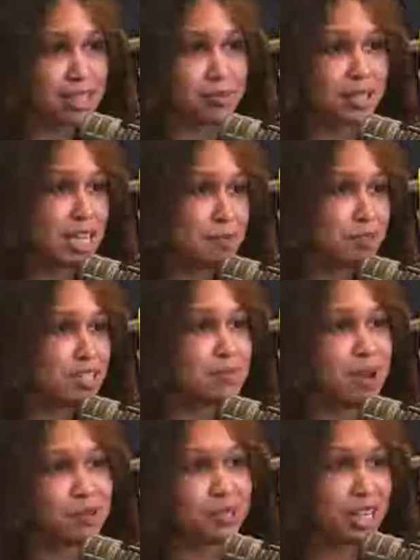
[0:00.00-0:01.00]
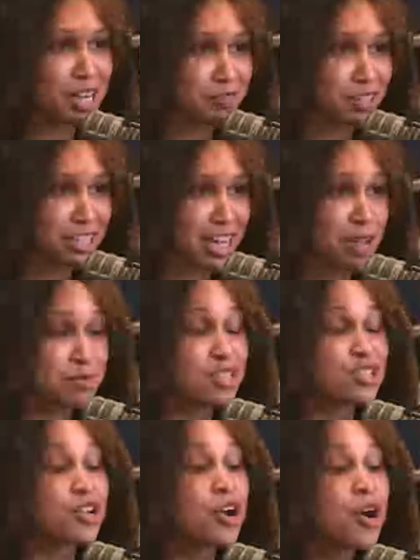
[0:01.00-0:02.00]
I'm keeping them. I don't care if they're
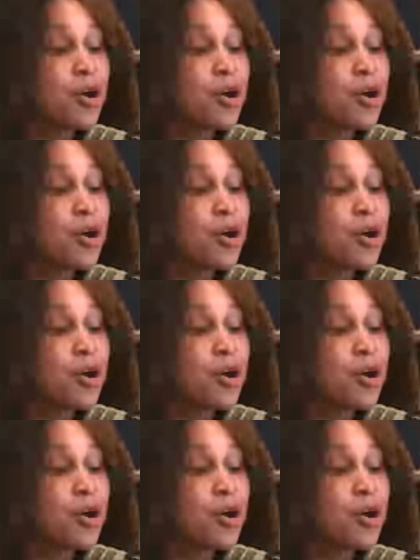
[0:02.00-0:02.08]
damaged.